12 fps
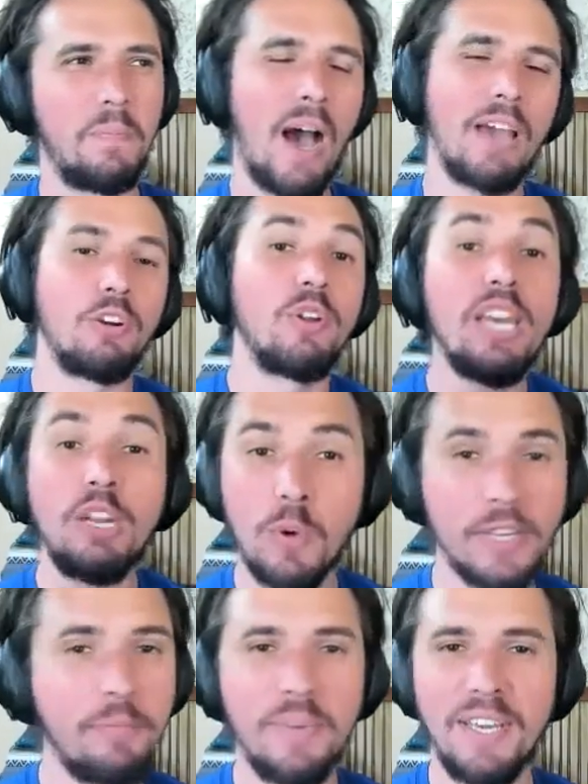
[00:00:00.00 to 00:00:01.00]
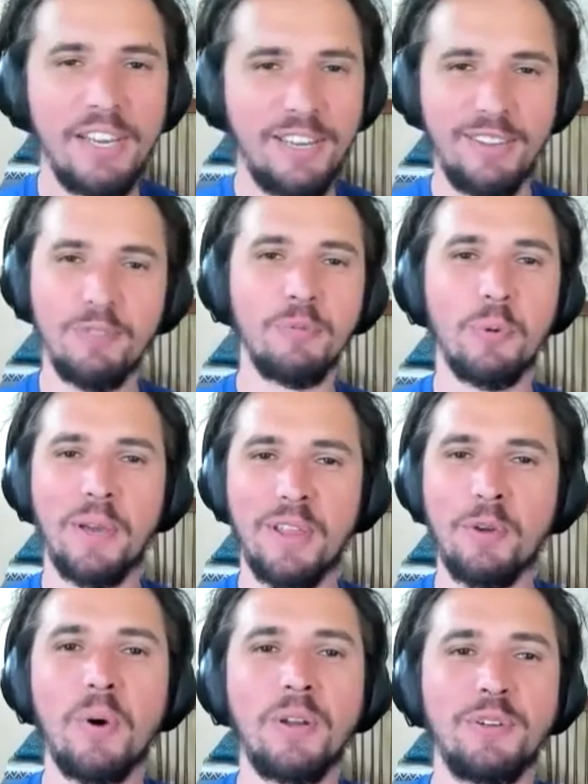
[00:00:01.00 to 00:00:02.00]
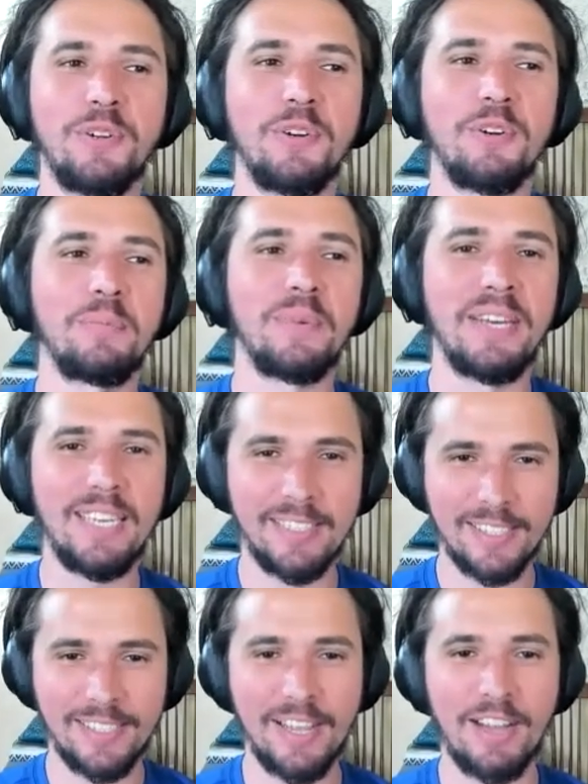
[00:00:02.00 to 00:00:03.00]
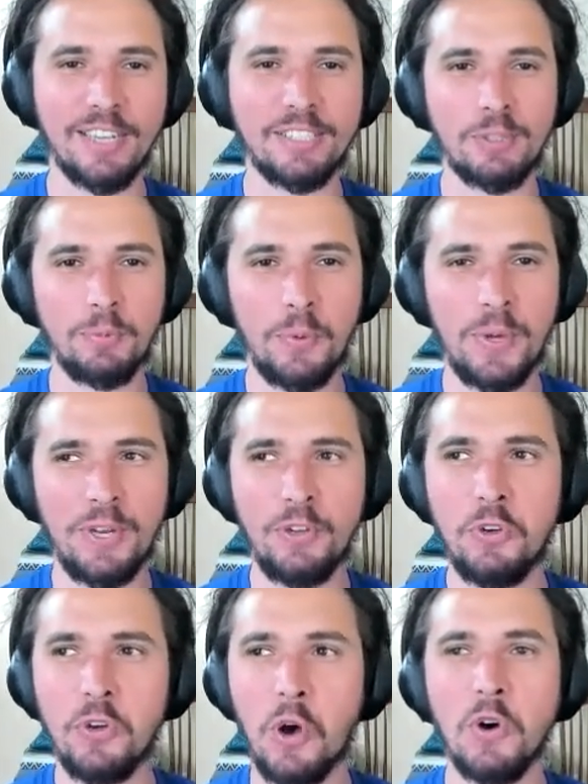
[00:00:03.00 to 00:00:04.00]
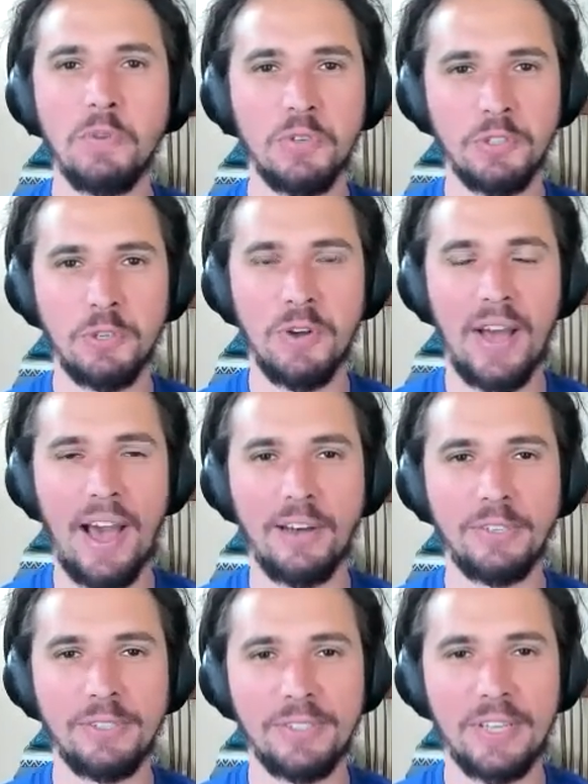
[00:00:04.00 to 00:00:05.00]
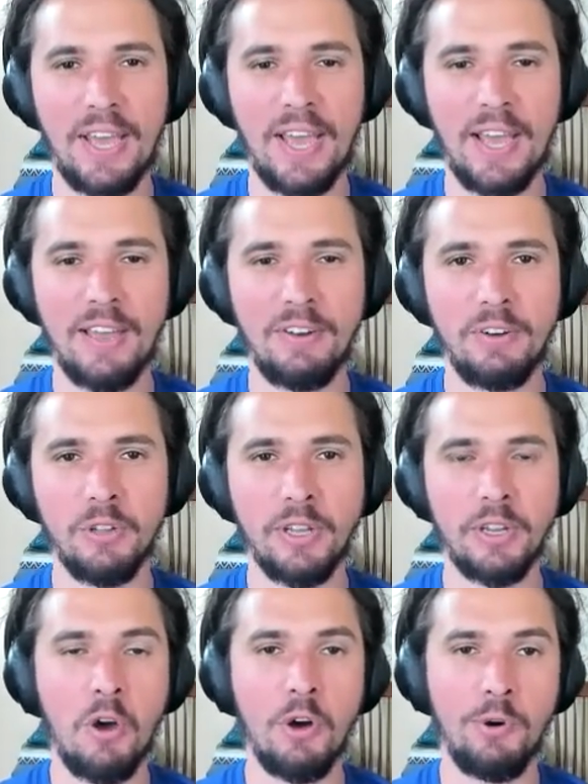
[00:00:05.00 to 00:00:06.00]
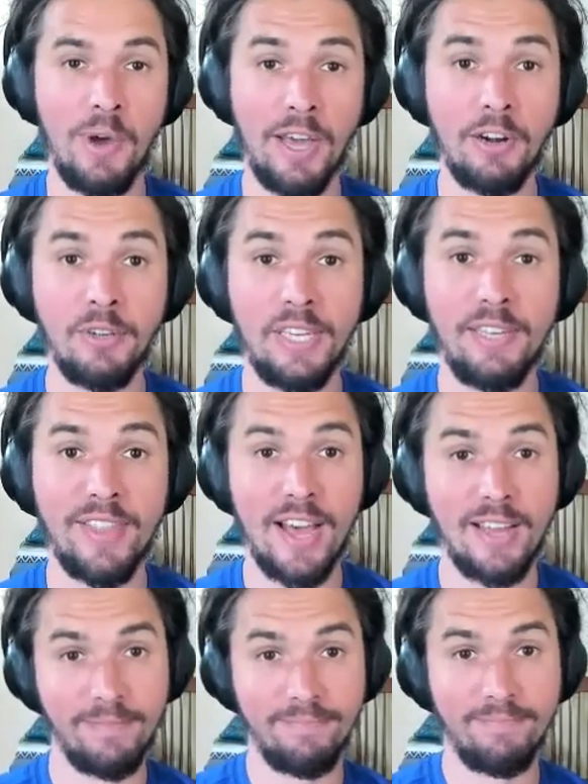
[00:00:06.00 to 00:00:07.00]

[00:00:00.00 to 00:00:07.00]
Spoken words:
I don't. Anyone can be any way they want to, but it sucks when you go over to a house and you're like, oh, I don't eat that.